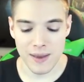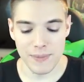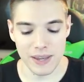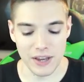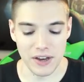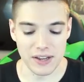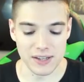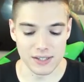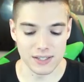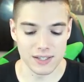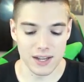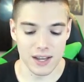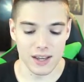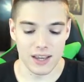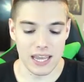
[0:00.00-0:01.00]
because
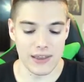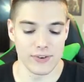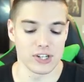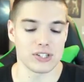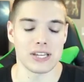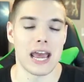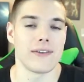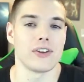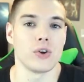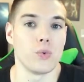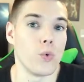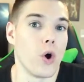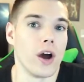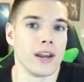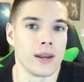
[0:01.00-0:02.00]
even just having
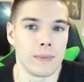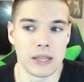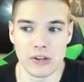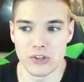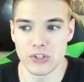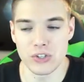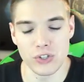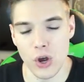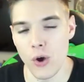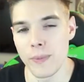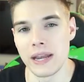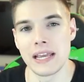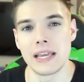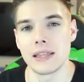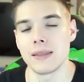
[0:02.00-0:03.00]
one, I mean, there's so
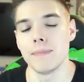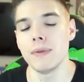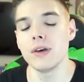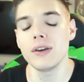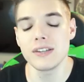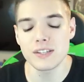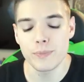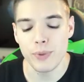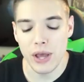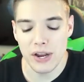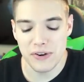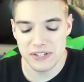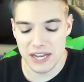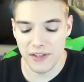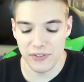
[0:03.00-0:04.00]
many, the millions of
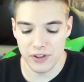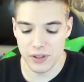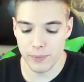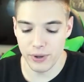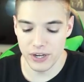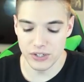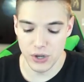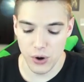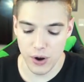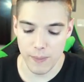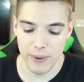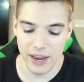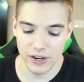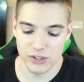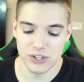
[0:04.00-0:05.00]
players out there that play Dokkan
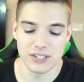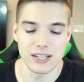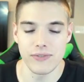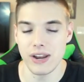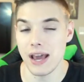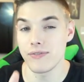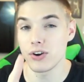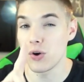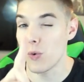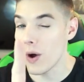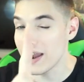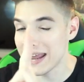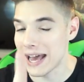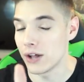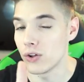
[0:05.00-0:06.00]
Battle, just even having
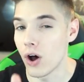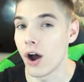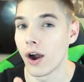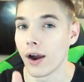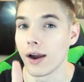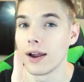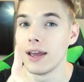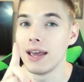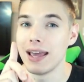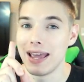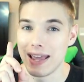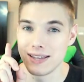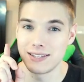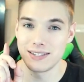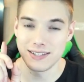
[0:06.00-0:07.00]
one LR
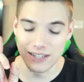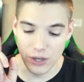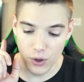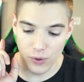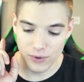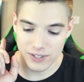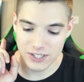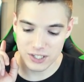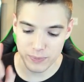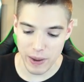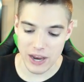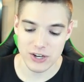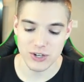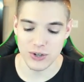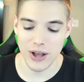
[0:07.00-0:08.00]
is still
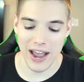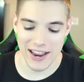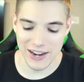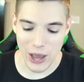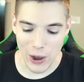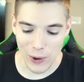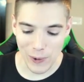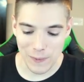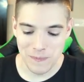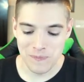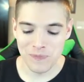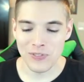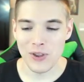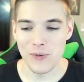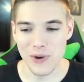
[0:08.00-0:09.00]
special. I know
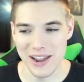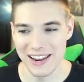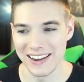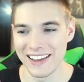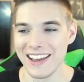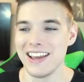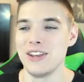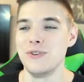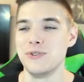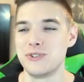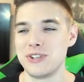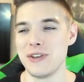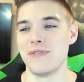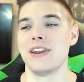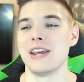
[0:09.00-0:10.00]
when you
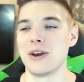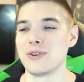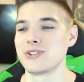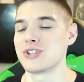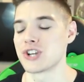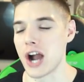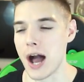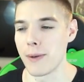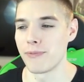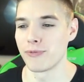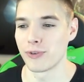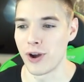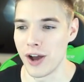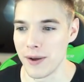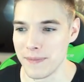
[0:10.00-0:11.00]
see videos drop
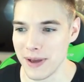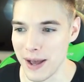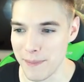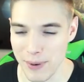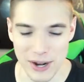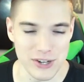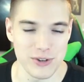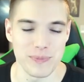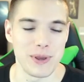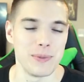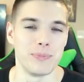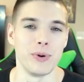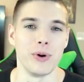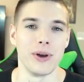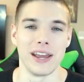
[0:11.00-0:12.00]
from a bunch of
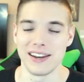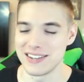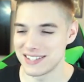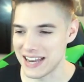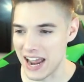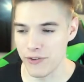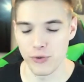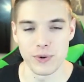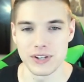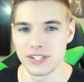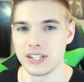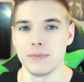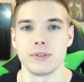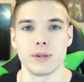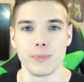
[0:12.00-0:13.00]
people and just everyone just
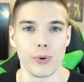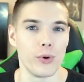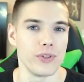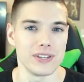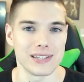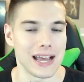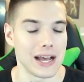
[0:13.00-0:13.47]
seems to pull these